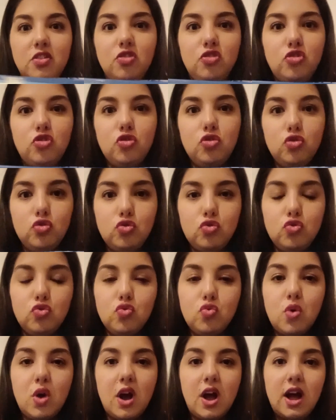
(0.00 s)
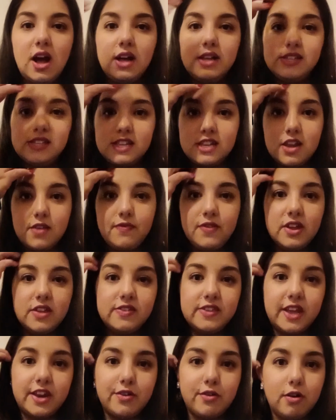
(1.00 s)
to Stuff
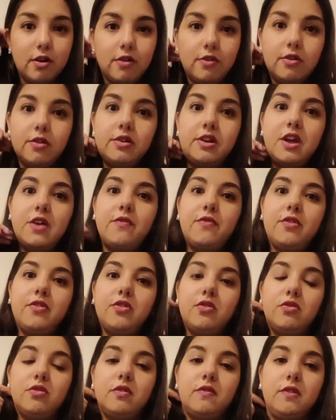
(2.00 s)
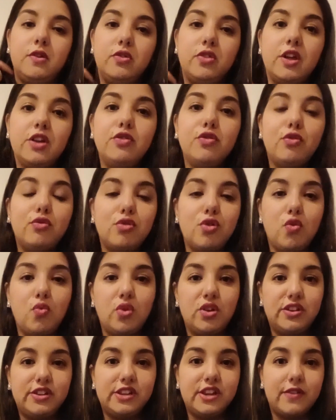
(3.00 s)
Etc. Now, for those of you that don't know
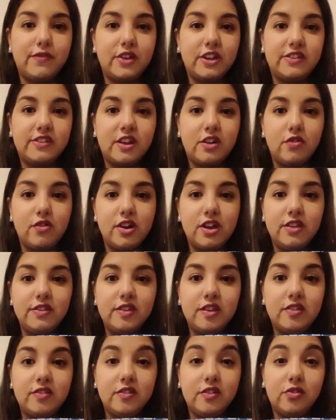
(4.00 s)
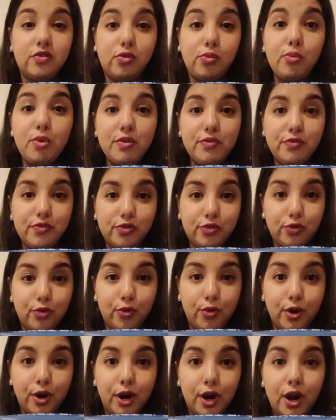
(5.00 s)
what Stuff Etc. is, it's a thrift
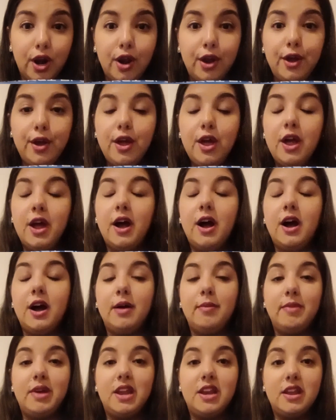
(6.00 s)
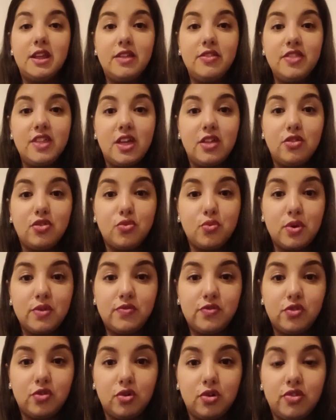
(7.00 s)
store. And in that thrift
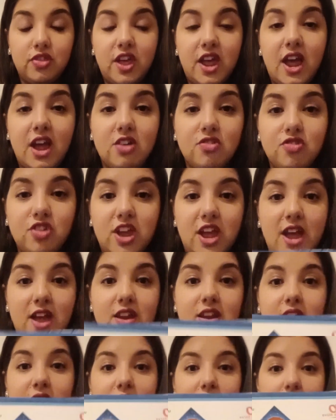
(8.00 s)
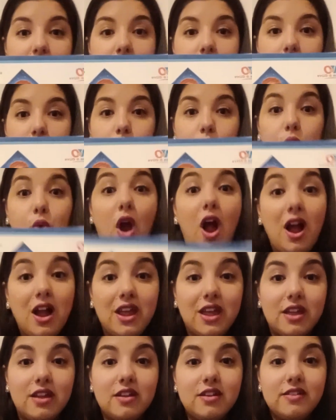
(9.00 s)
store, they actually had a
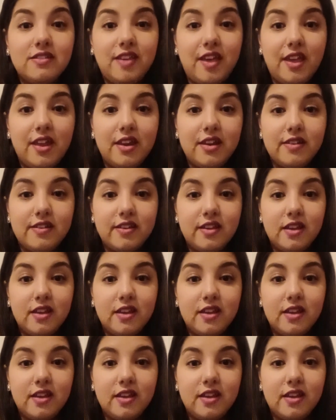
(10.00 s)
rocket tent,